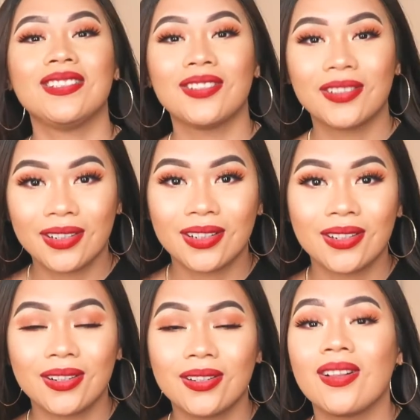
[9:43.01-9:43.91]
Your
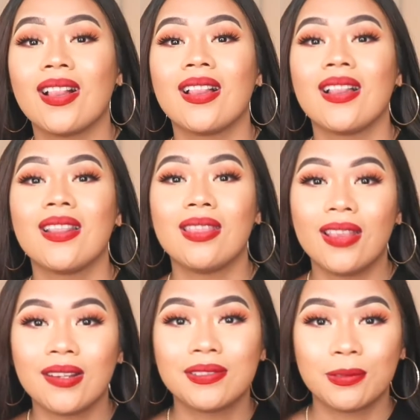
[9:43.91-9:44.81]
girl
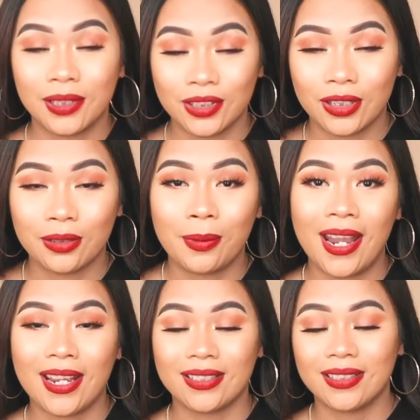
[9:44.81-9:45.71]
loves wearing jogger
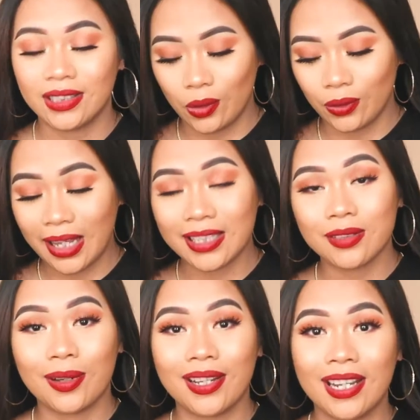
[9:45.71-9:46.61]
pants, so
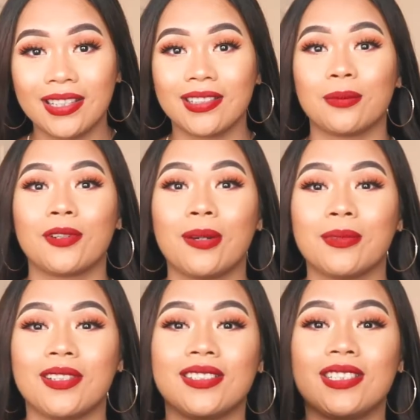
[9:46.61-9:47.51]
that's why I ended up
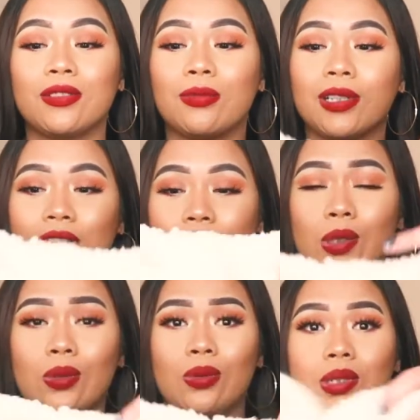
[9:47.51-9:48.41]
grabbing this. It's really
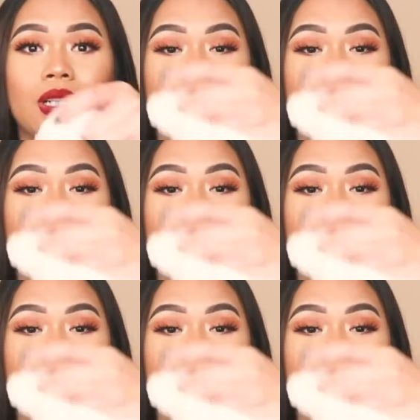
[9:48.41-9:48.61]
cute.